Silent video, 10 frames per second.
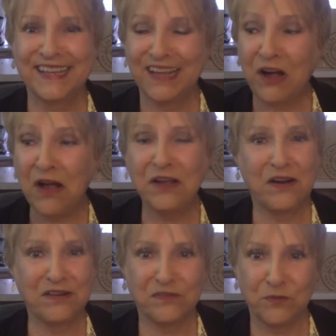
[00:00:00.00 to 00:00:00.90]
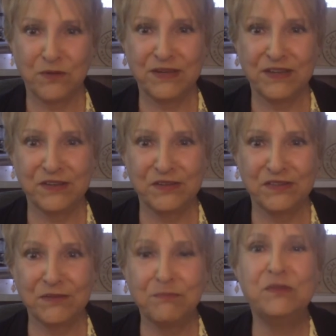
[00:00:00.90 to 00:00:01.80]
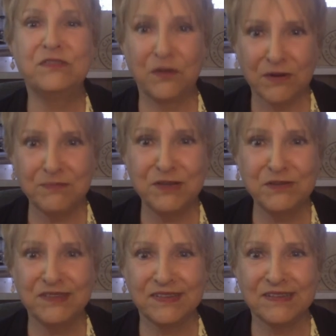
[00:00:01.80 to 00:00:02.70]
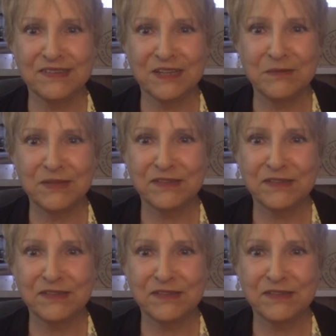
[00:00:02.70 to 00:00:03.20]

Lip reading: On Guard is what we use to boost our immune system.